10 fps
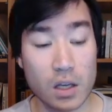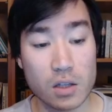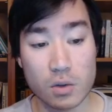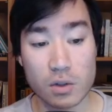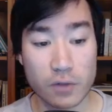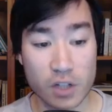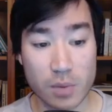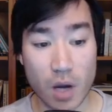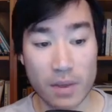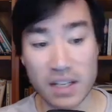We'd first
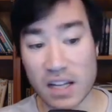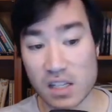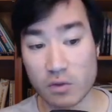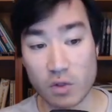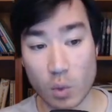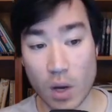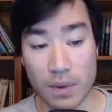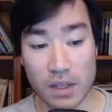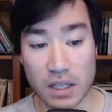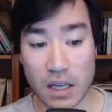pop a Dancing Rune
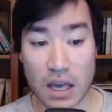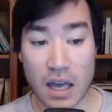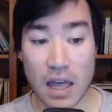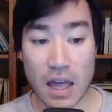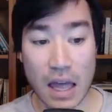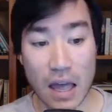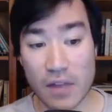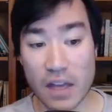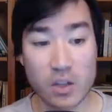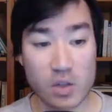weapon, and
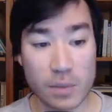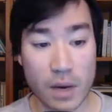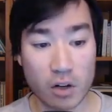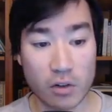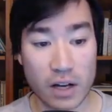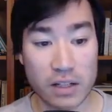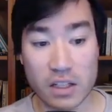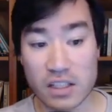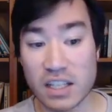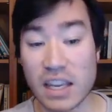then use a Marrow Rend
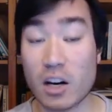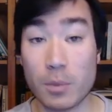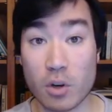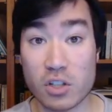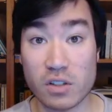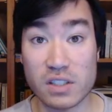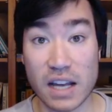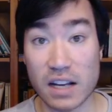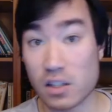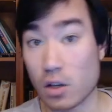to get our Bone Shield
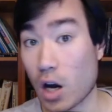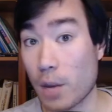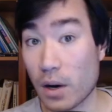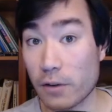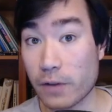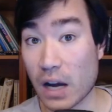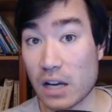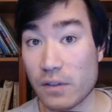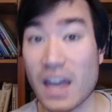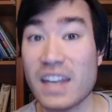stacks above
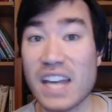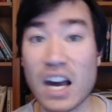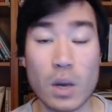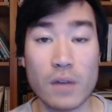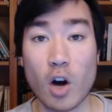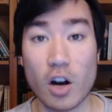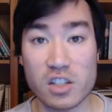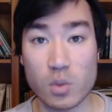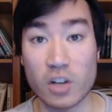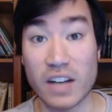5, and now we have
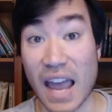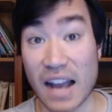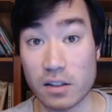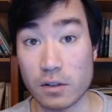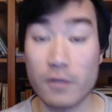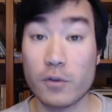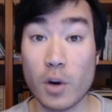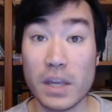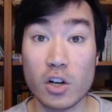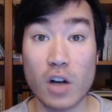Ossuary active. From
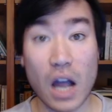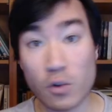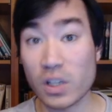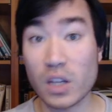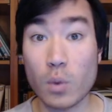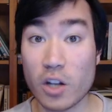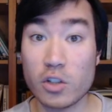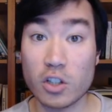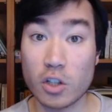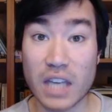here, I really want you to
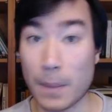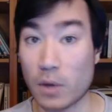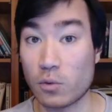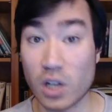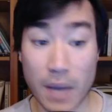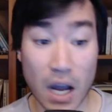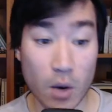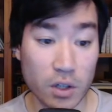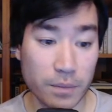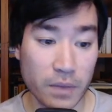look at my runic power,